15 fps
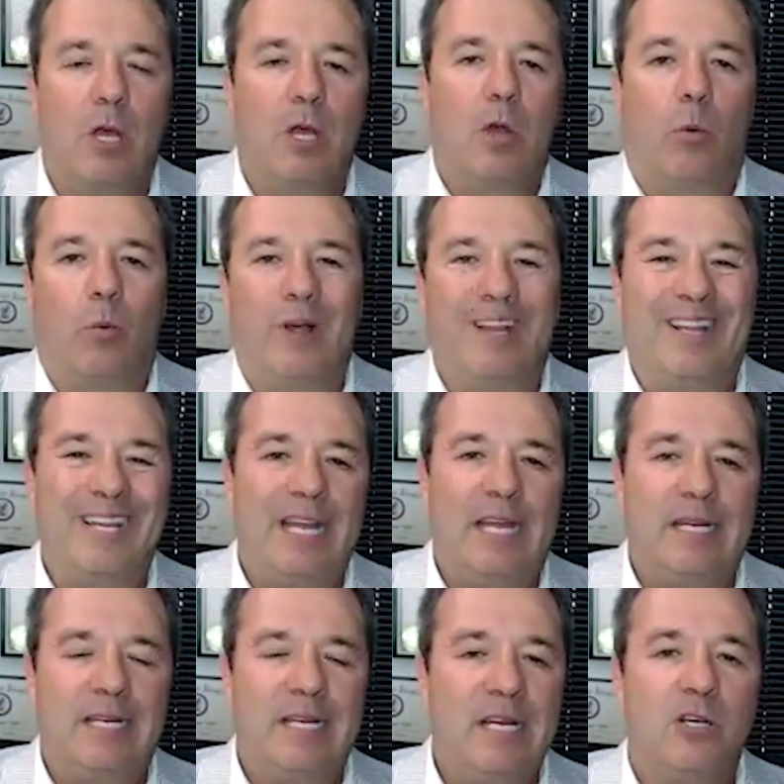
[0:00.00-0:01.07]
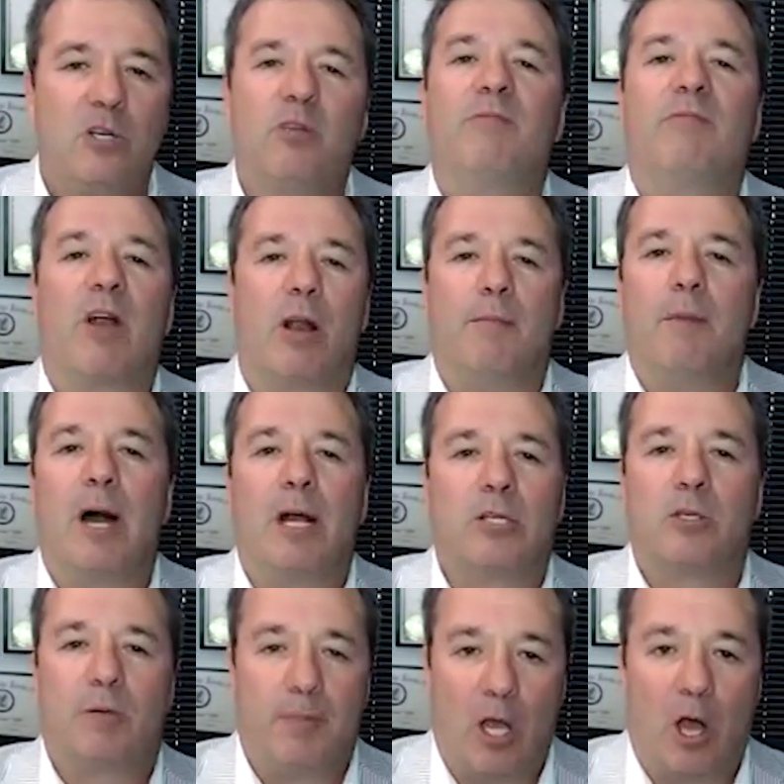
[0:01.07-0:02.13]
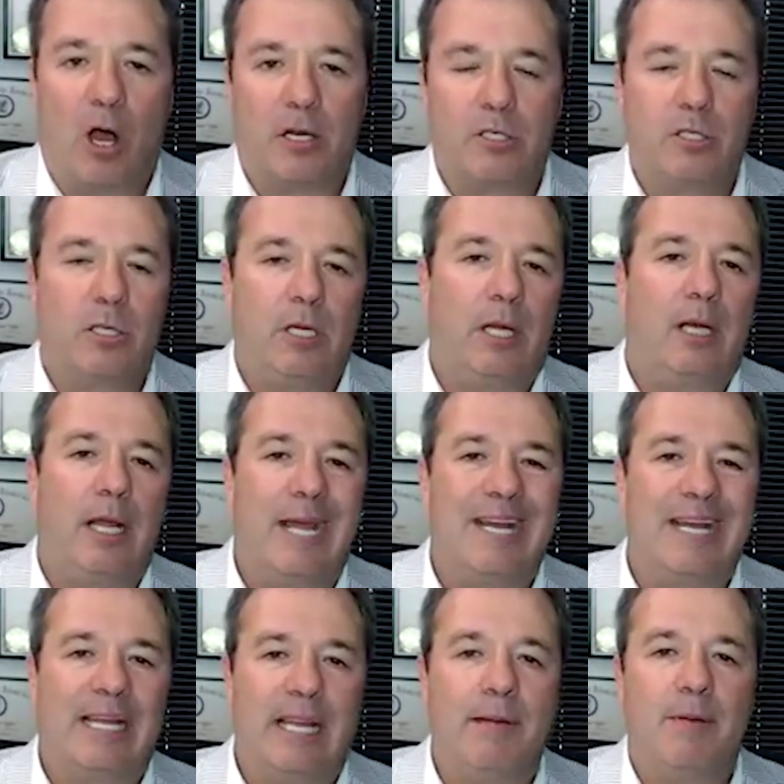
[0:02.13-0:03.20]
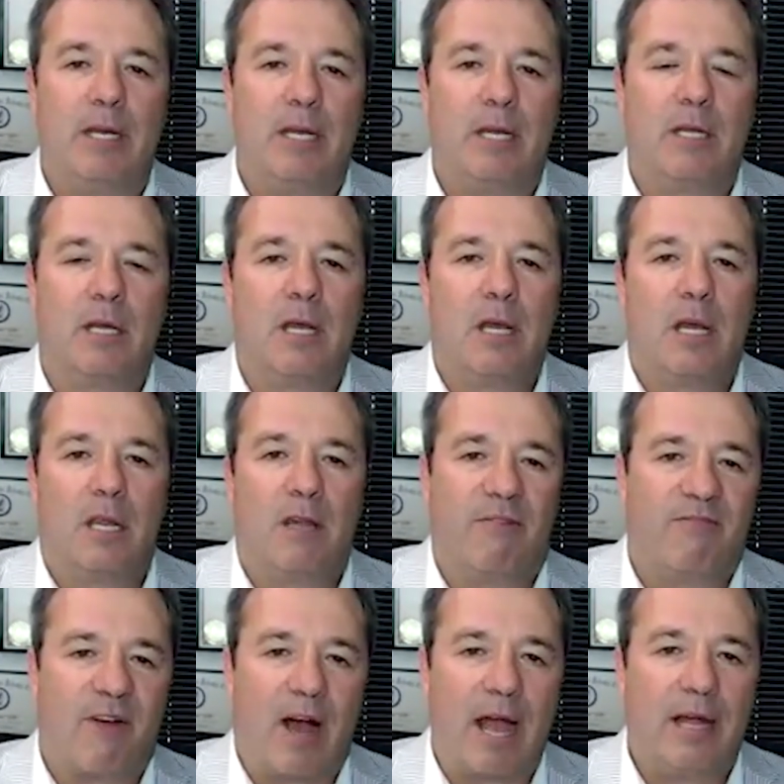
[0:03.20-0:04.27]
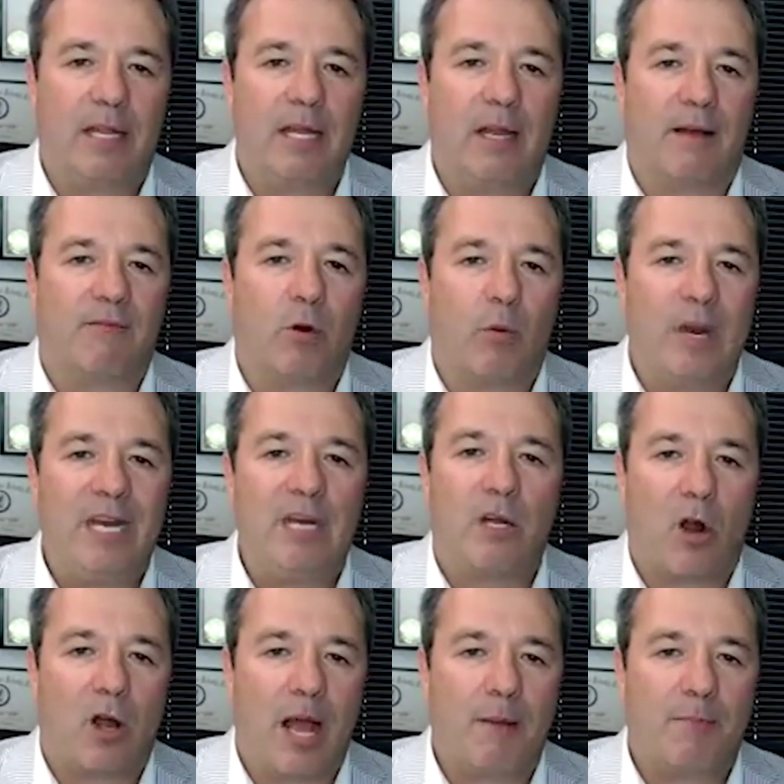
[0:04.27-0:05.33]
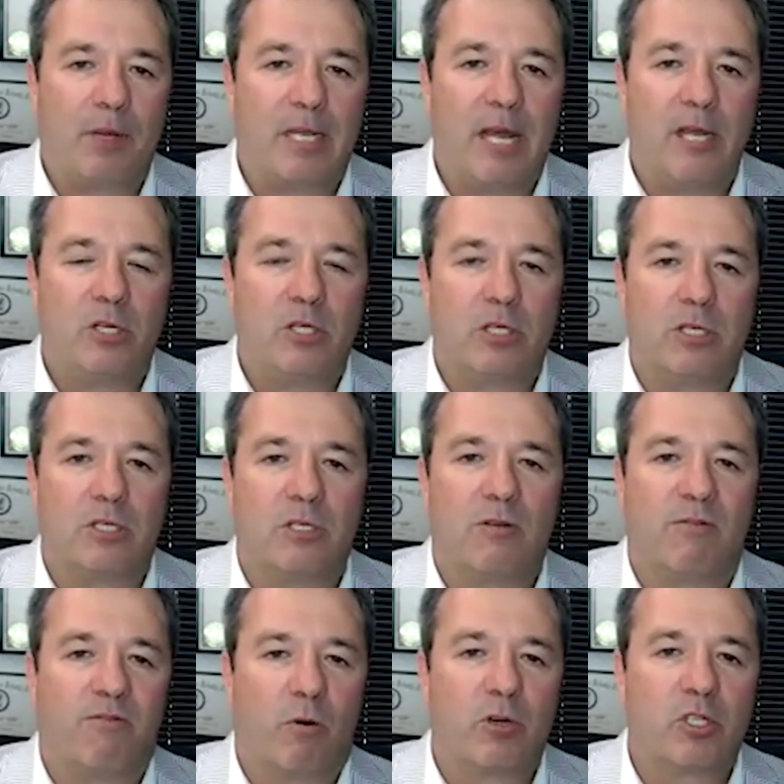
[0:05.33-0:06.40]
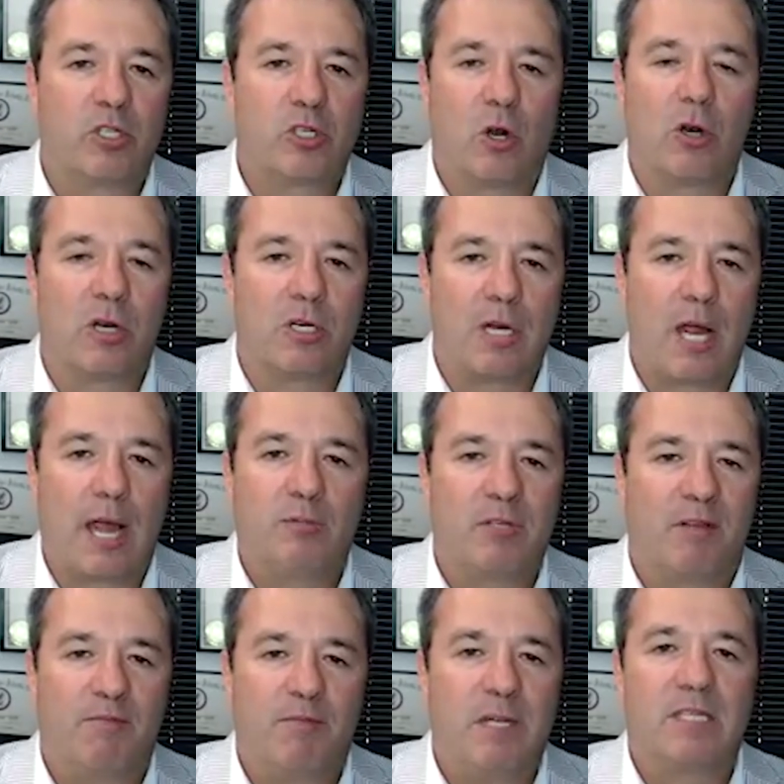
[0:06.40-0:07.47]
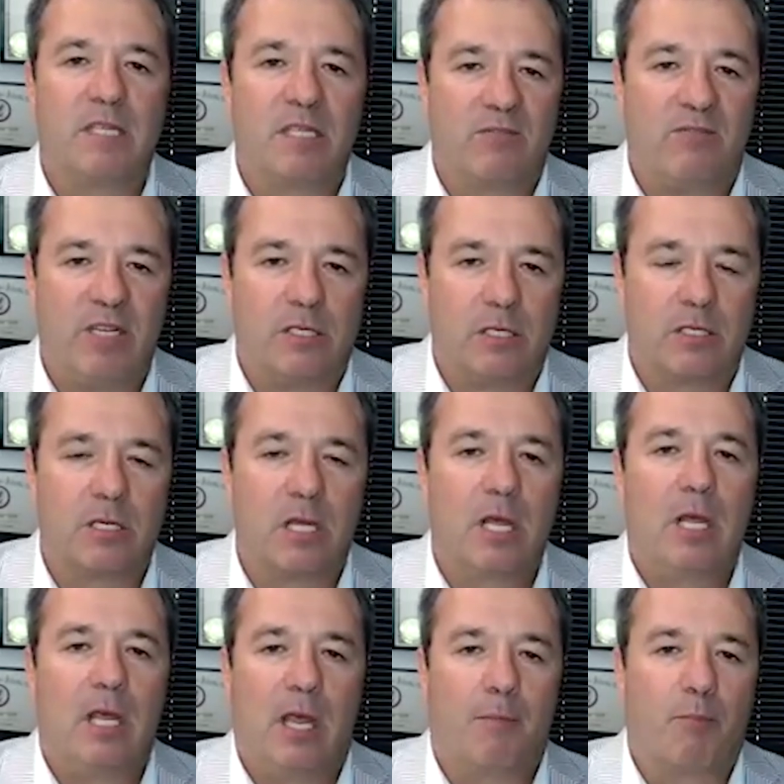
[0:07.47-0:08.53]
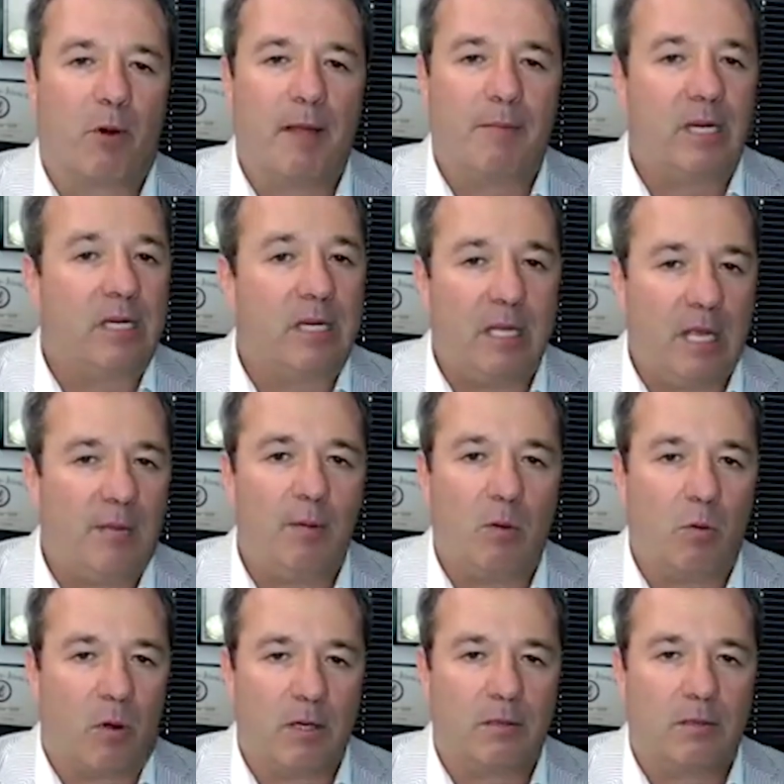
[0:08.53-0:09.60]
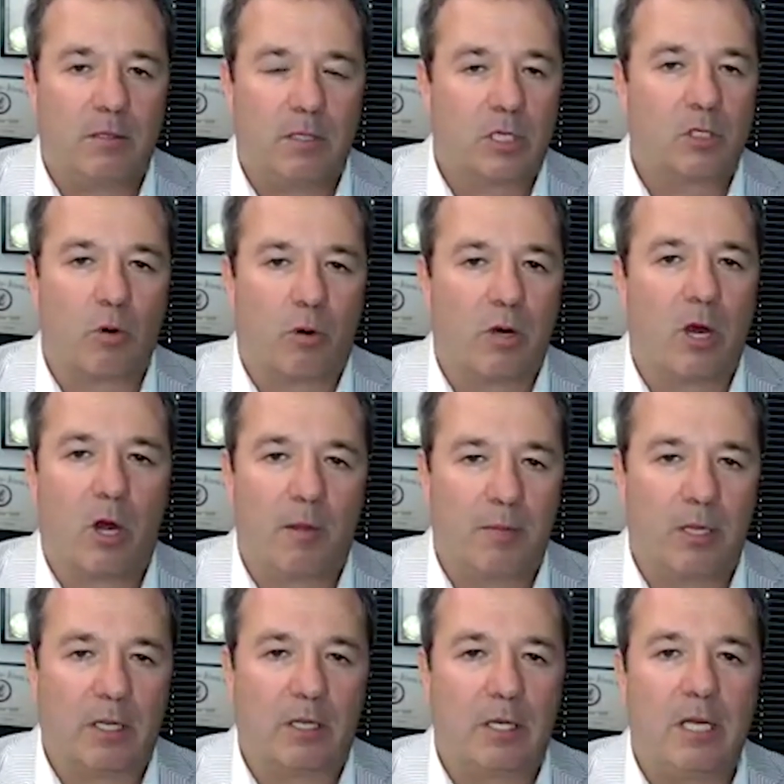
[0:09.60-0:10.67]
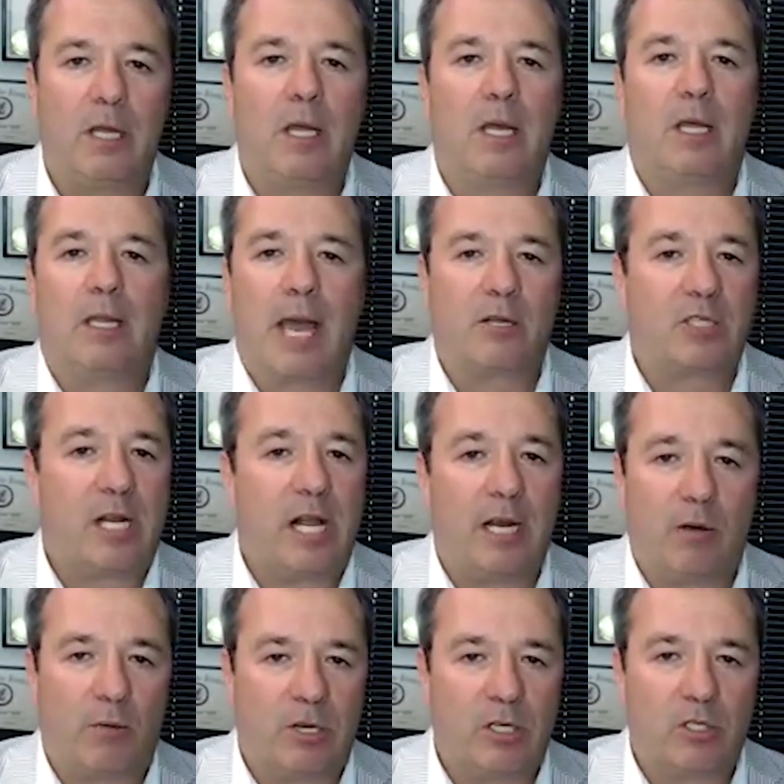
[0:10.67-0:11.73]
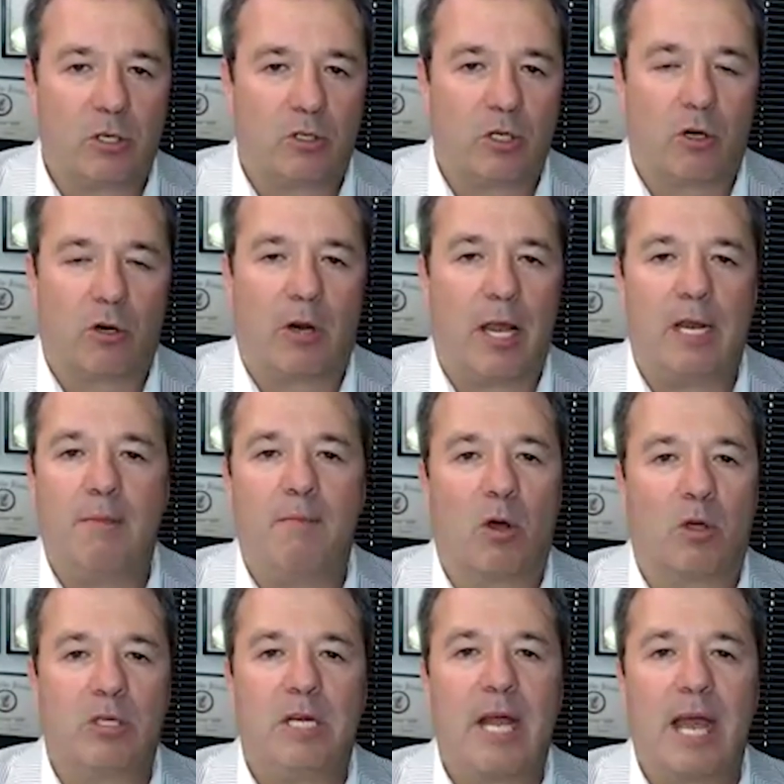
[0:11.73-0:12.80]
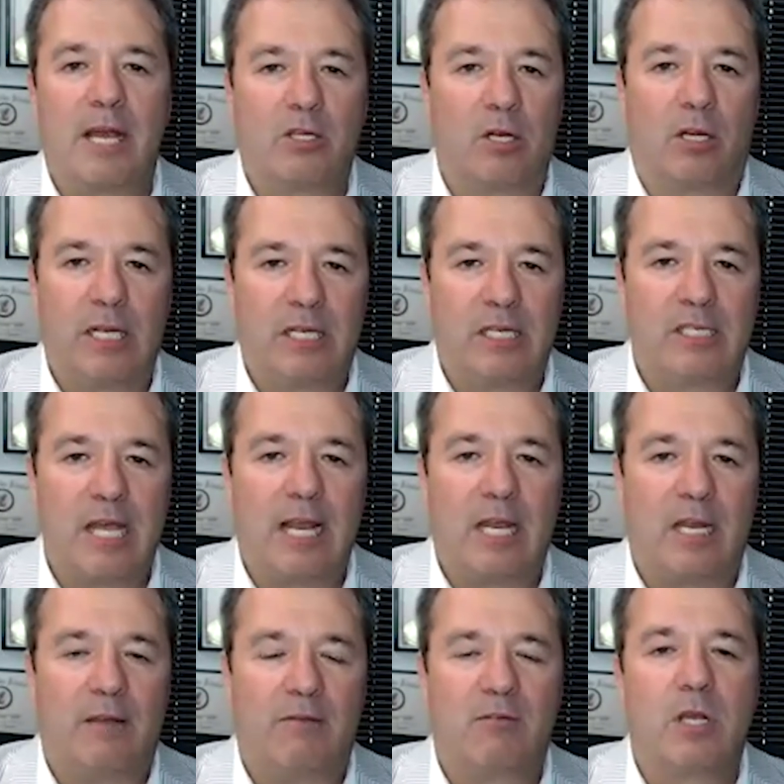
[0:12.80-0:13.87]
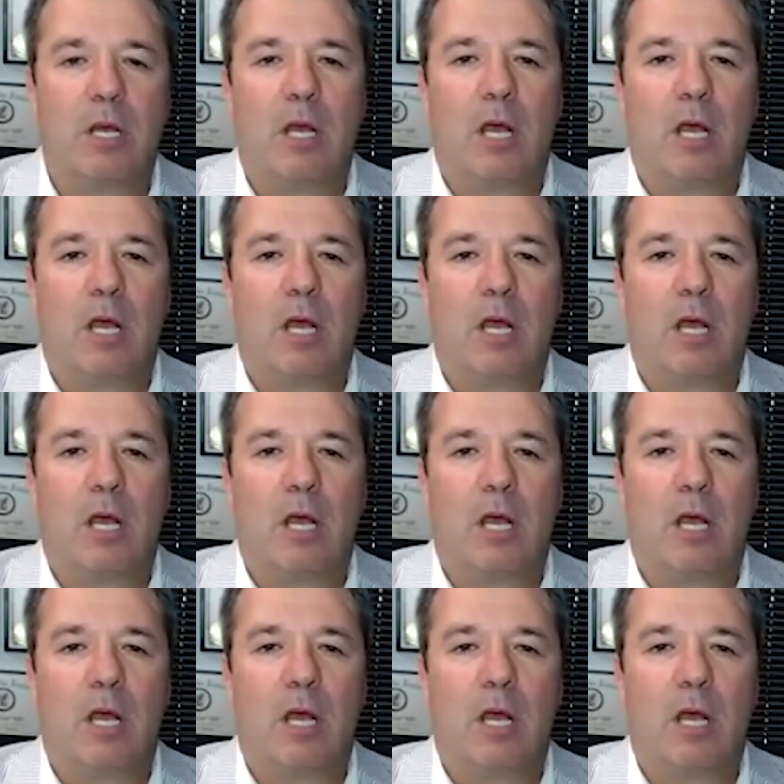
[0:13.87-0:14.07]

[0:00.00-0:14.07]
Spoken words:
Well, it didn't do very much, to be honest. It limited the filing of green card applications for certain types of business visas. It prohibited the EB-1, the extraordinary ability, the outstanding researcher, and the multinational executives.